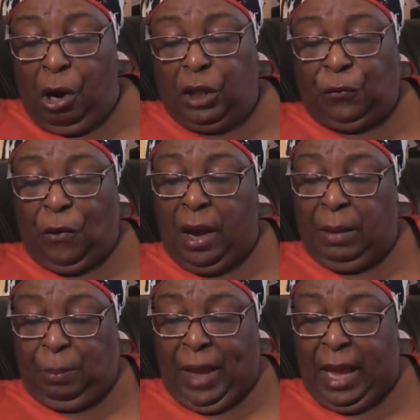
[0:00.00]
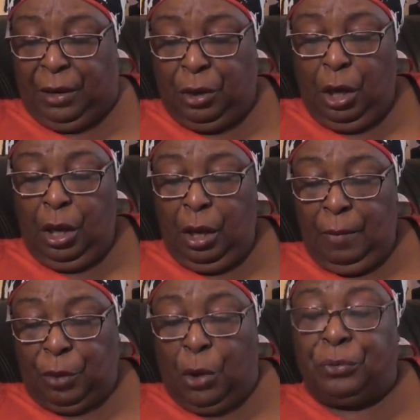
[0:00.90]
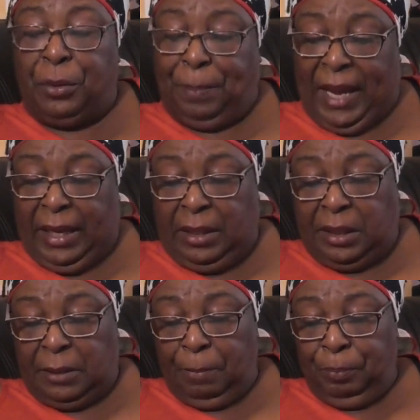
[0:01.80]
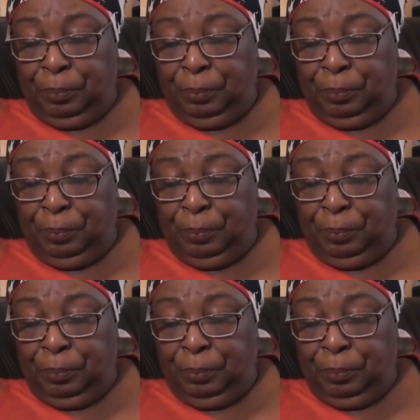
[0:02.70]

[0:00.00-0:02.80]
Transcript: large frying pan, coat the base,